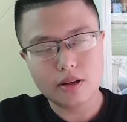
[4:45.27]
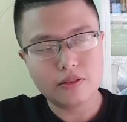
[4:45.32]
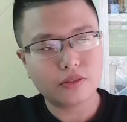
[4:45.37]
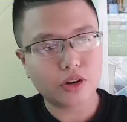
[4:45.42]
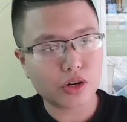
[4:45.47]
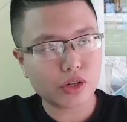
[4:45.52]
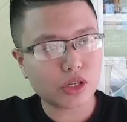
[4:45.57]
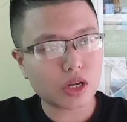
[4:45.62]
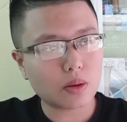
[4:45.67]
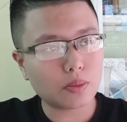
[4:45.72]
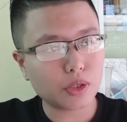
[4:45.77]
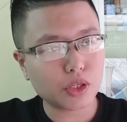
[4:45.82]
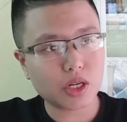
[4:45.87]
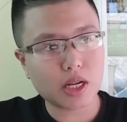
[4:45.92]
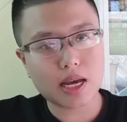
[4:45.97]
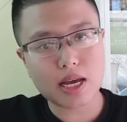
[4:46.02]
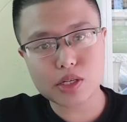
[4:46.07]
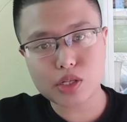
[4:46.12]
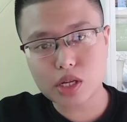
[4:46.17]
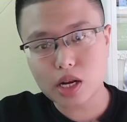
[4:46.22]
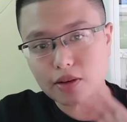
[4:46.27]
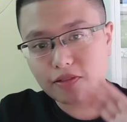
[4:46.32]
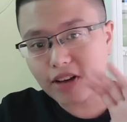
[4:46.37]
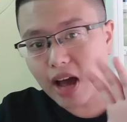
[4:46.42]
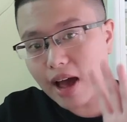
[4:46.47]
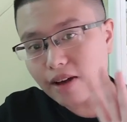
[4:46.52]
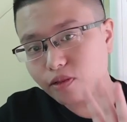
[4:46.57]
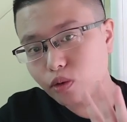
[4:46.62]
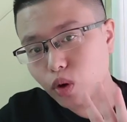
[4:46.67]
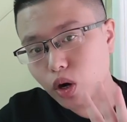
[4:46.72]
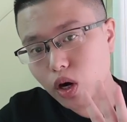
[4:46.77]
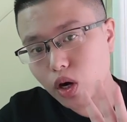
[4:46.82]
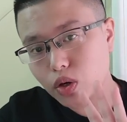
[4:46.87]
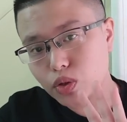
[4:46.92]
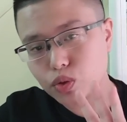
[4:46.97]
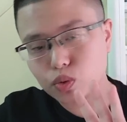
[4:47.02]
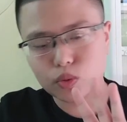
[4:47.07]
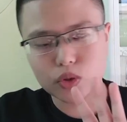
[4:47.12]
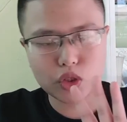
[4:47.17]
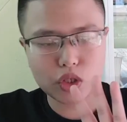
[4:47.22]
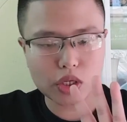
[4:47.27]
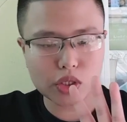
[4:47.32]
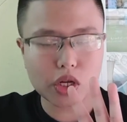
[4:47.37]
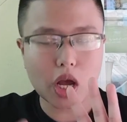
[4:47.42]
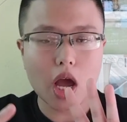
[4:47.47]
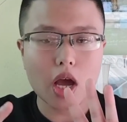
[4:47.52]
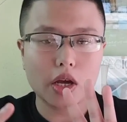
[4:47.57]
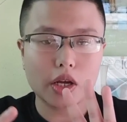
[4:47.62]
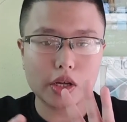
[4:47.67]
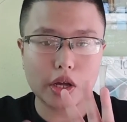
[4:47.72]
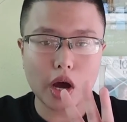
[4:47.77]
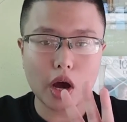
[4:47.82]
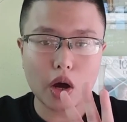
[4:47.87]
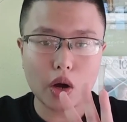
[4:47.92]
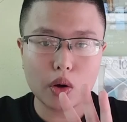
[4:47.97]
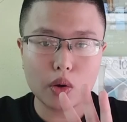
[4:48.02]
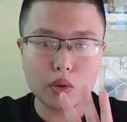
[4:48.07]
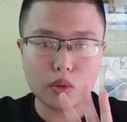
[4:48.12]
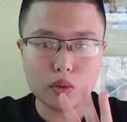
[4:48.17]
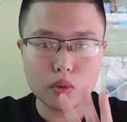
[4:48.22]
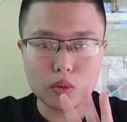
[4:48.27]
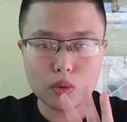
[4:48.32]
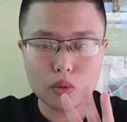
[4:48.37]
For example, today I studied 5 words, which is go